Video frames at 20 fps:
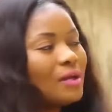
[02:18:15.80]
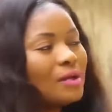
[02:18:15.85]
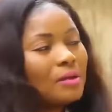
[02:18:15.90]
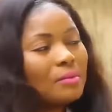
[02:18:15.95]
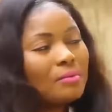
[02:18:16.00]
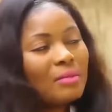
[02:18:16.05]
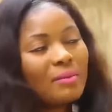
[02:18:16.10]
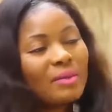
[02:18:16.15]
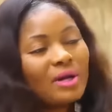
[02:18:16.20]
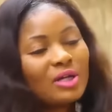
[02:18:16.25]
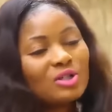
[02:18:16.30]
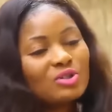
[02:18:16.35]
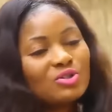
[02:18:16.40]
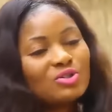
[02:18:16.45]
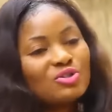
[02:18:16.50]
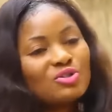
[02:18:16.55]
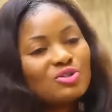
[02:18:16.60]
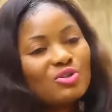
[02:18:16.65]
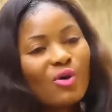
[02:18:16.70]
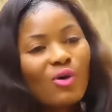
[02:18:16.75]
Mama, you
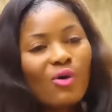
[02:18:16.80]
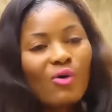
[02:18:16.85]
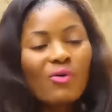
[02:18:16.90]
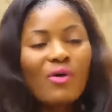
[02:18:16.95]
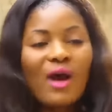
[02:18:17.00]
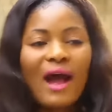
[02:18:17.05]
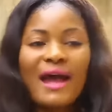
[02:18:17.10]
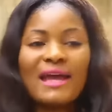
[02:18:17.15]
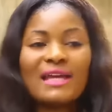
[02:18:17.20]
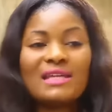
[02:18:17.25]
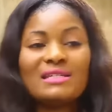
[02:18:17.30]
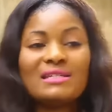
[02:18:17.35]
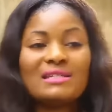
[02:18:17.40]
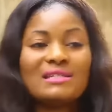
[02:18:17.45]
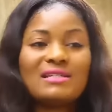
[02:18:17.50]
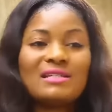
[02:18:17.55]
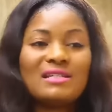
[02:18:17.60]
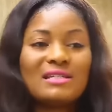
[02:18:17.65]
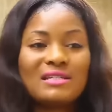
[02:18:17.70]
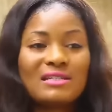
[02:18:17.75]
know I
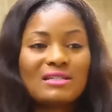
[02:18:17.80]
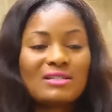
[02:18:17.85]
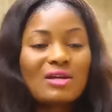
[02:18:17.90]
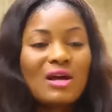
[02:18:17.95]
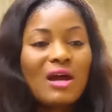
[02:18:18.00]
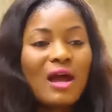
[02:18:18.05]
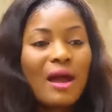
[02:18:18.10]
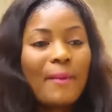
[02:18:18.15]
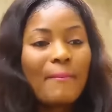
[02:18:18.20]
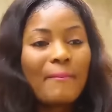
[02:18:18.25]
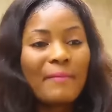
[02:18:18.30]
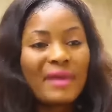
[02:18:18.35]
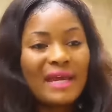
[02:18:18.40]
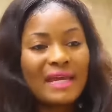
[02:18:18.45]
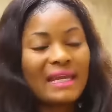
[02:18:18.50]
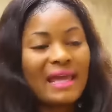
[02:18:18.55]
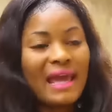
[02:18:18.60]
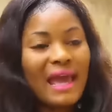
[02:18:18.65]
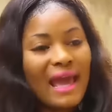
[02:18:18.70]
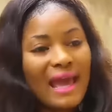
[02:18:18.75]
didn't mean
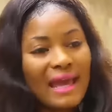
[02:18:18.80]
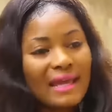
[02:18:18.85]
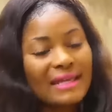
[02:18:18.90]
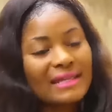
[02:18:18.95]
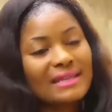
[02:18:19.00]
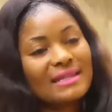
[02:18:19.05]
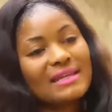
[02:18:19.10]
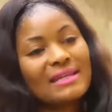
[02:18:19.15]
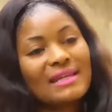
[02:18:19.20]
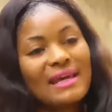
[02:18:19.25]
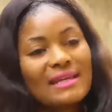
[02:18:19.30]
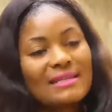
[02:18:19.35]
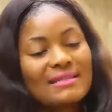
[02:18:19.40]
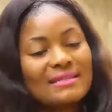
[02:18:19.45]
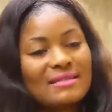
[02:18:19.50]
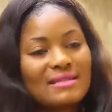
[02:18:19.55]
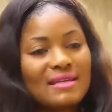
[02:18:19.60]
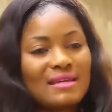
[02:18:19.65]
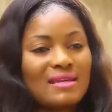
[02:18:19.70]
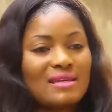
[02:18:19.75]
anything I
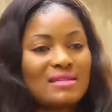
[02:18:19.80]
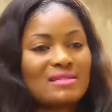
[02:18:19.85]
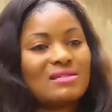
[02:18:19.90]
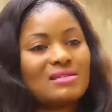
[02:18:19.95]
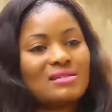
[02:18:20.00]
said.